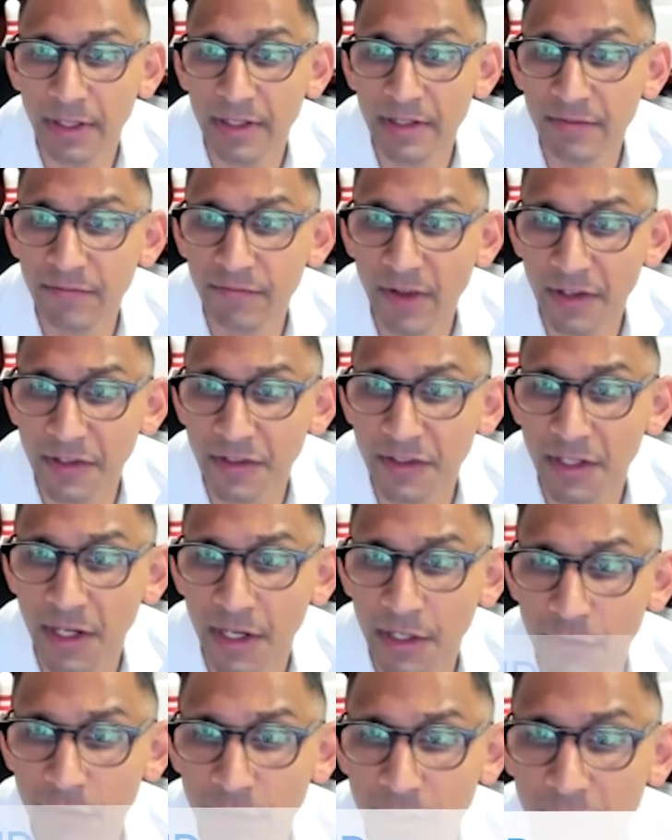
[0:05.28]

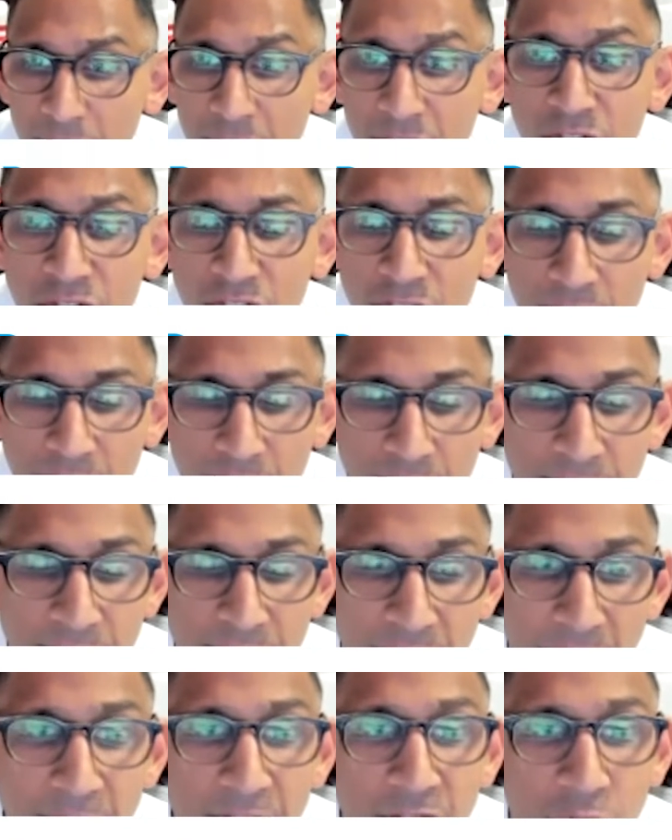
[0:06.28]
investigator-initiated
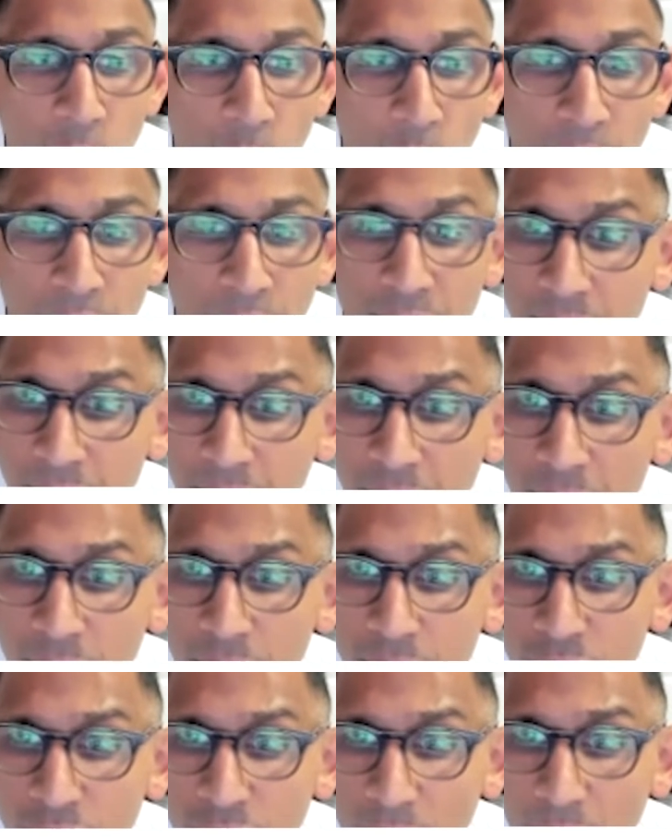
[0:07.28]
phase one
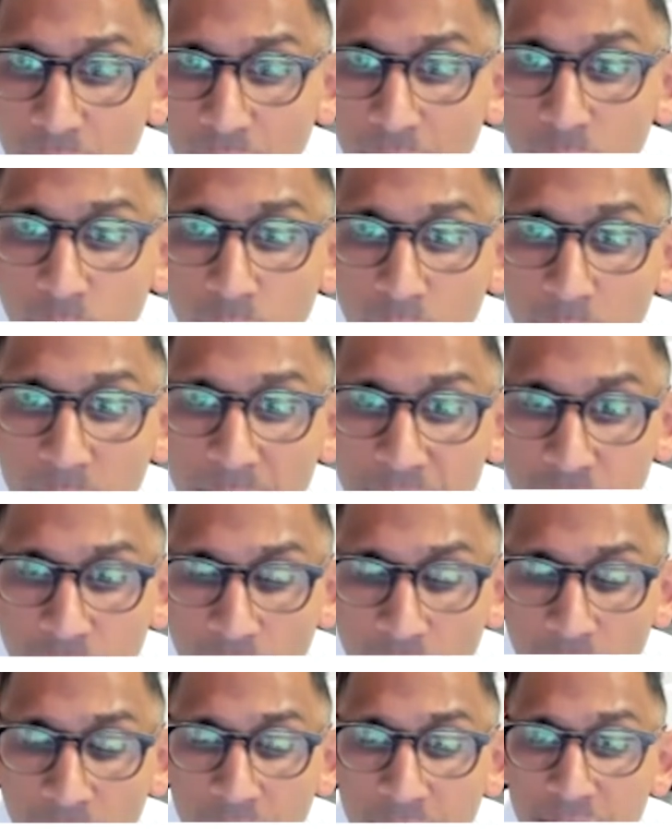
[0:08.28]
clinical trial where we
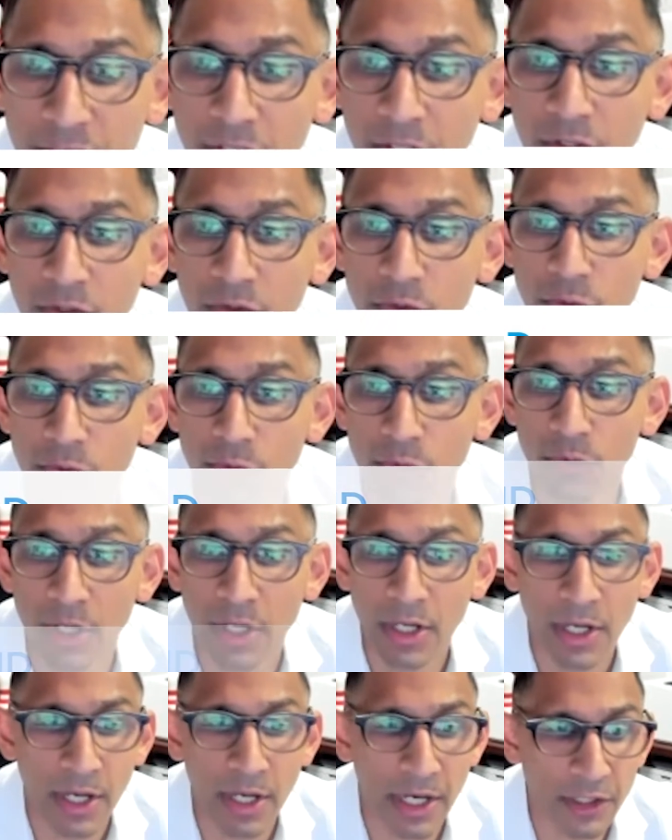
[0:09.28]
targeted to accrue
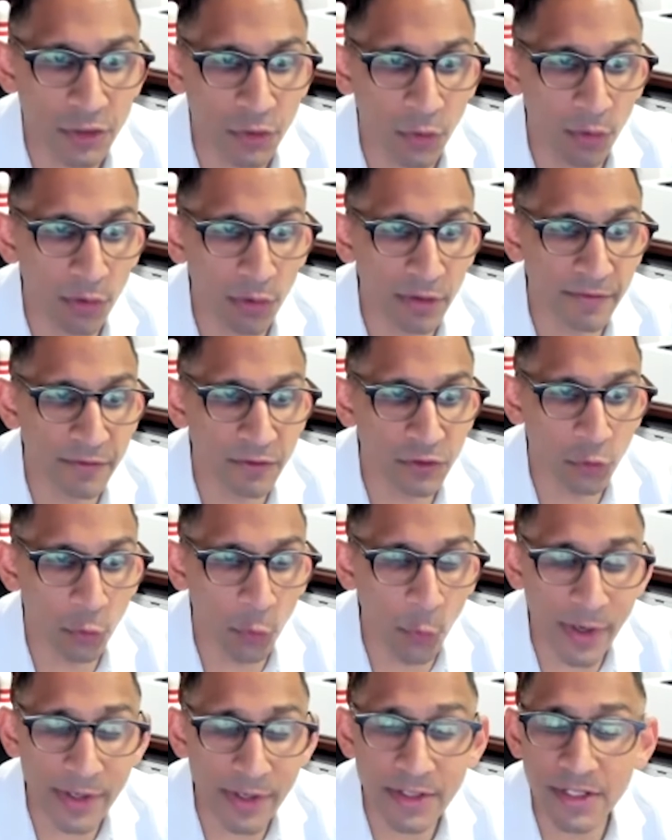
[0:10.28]
a total of
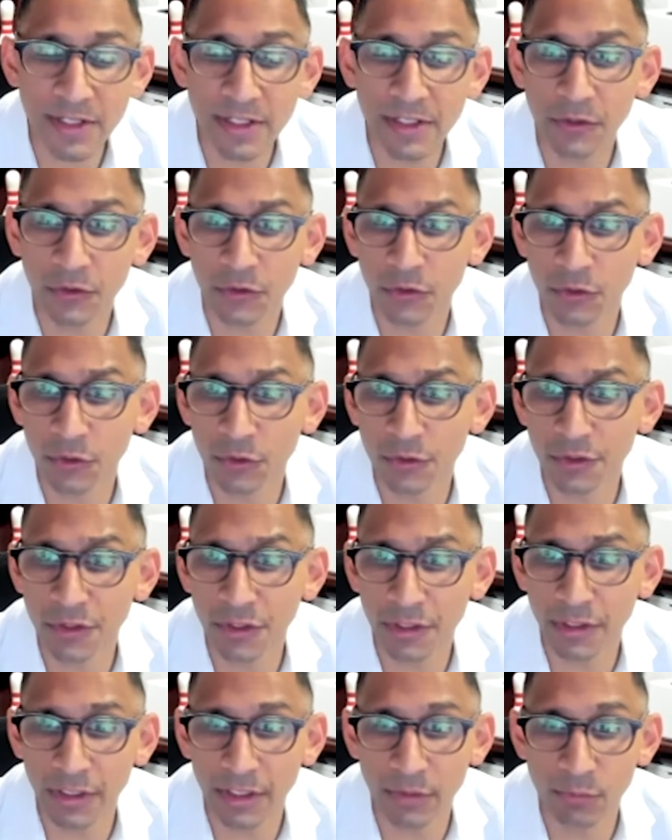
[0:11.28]
20
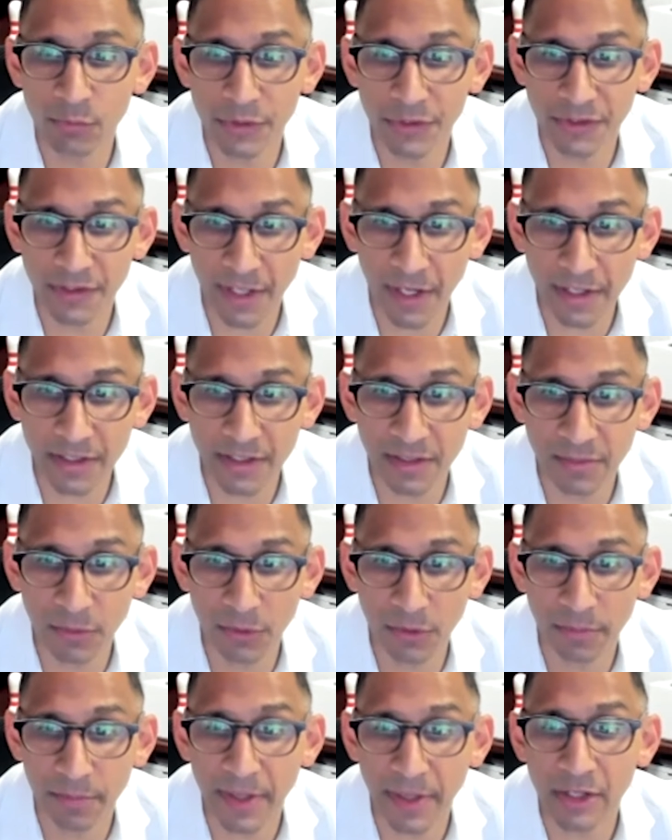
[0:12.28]
surgically
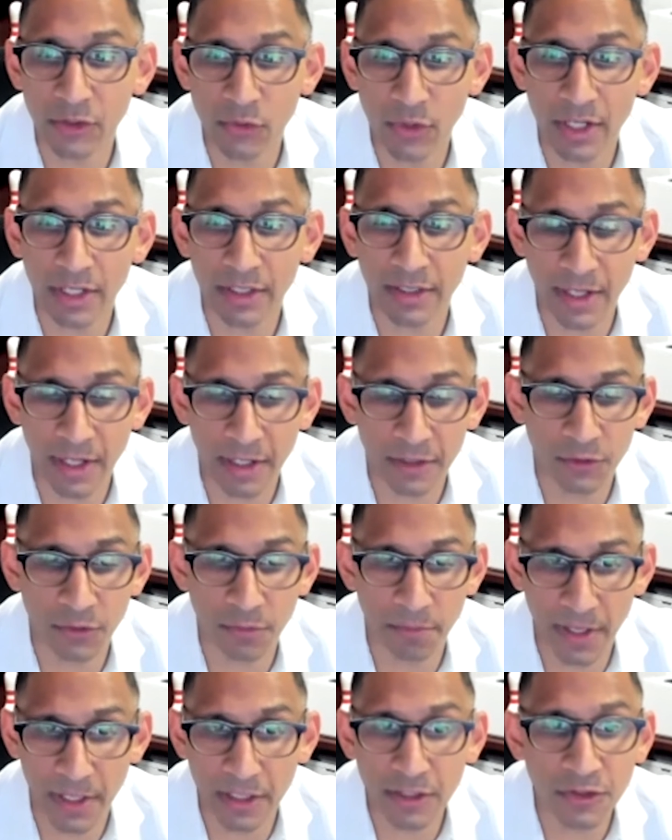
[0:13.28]
resectable pancreatic
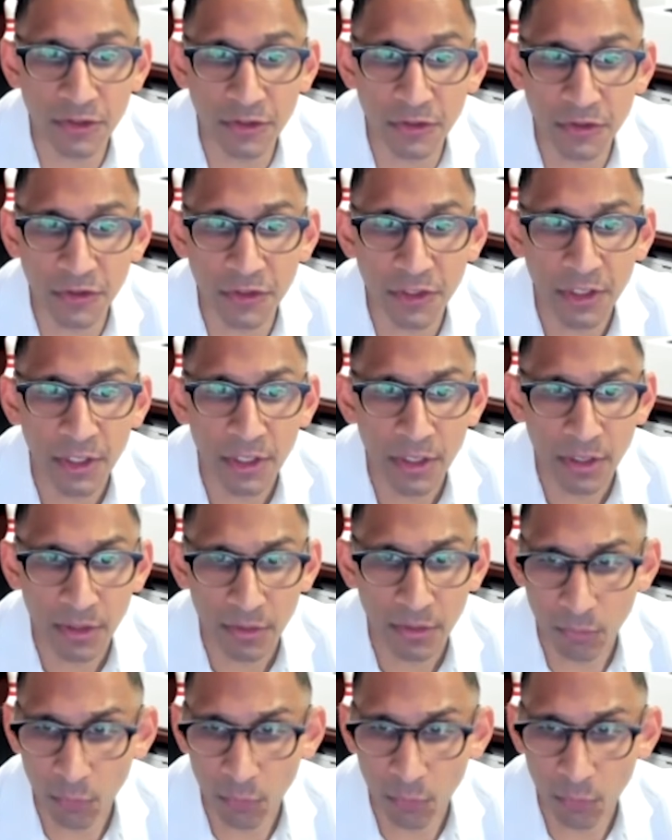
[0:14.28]
cancer patients.